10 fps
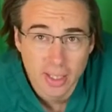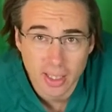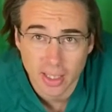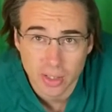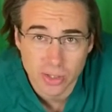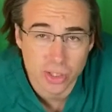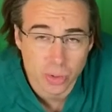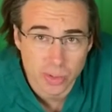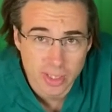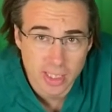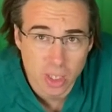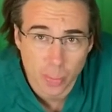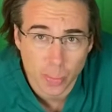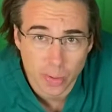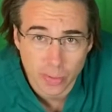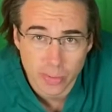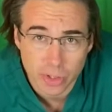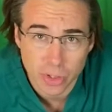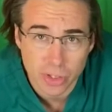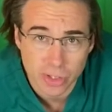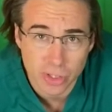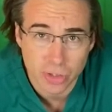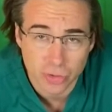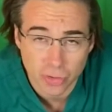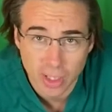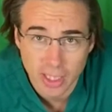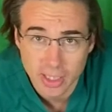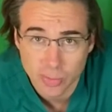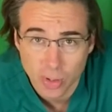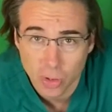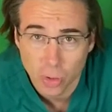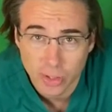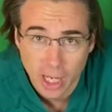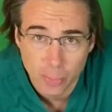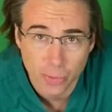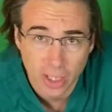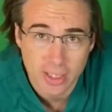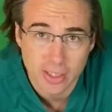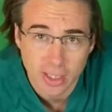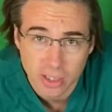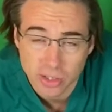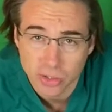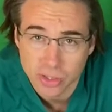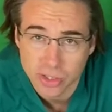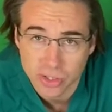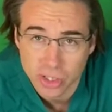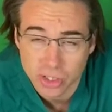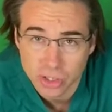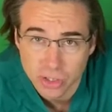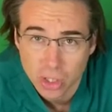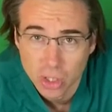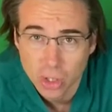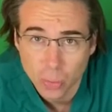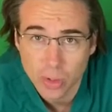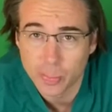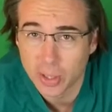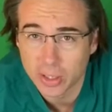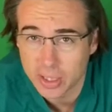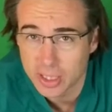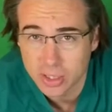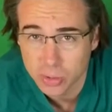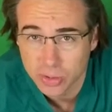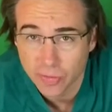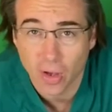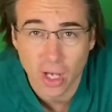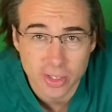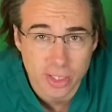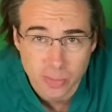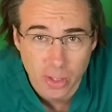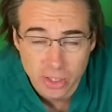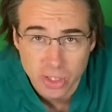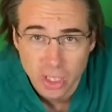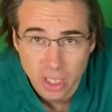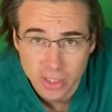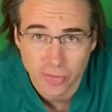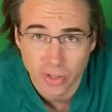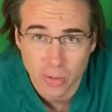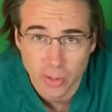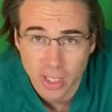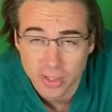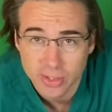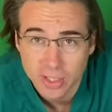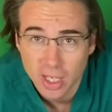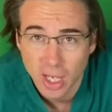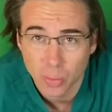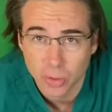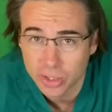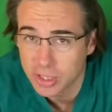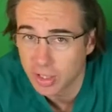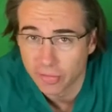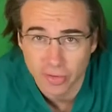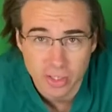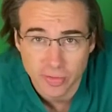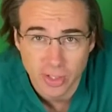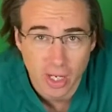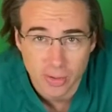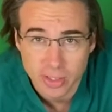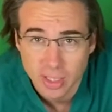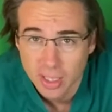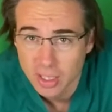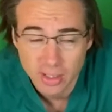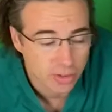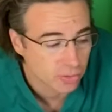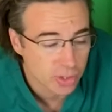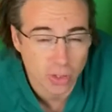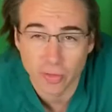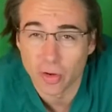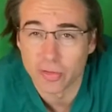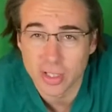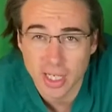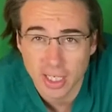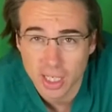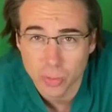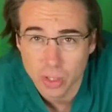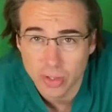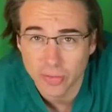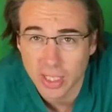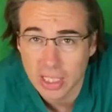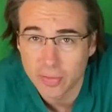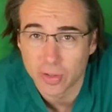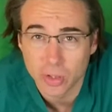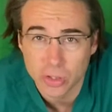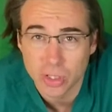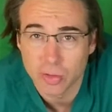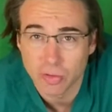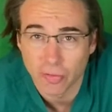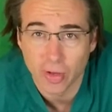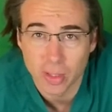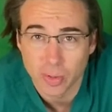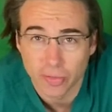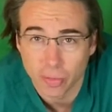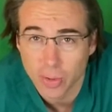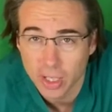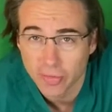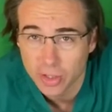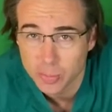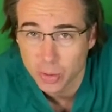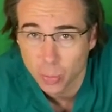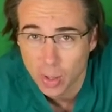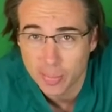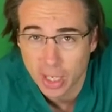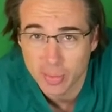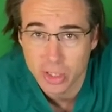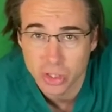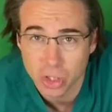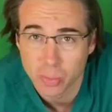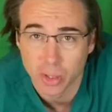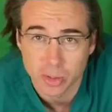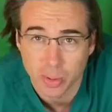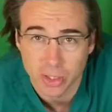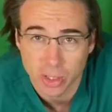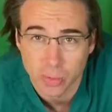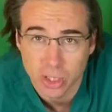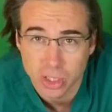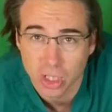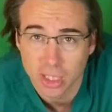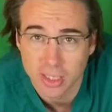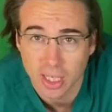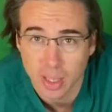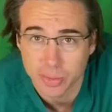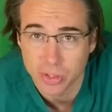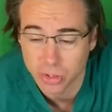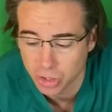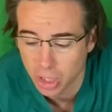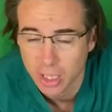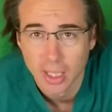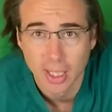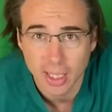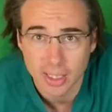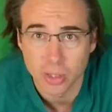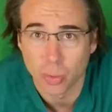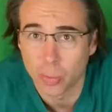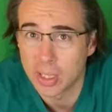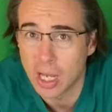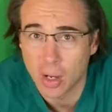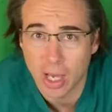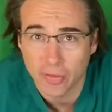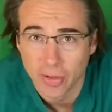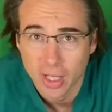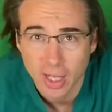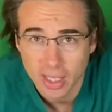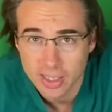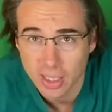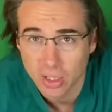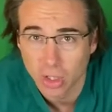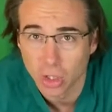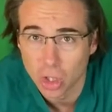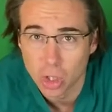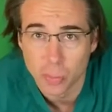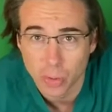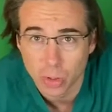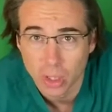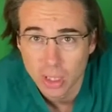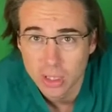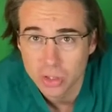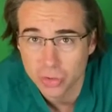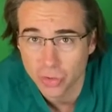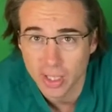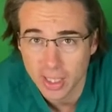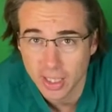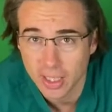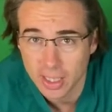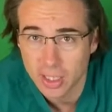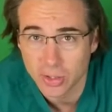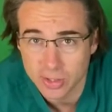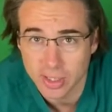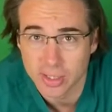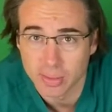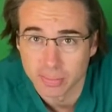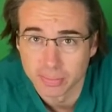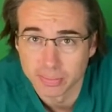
EoSurgical was set up when we were junior surgical trainees. We're all now practicing consultant surgeons. We built these tools for us as much as for anyone else. And what you see in front of you now is the result of over a decade worth of evolution and refinement from when I first put a webcam in a shoebox because I wanted to learn to lap suture into what we now have is a global training ecosystem.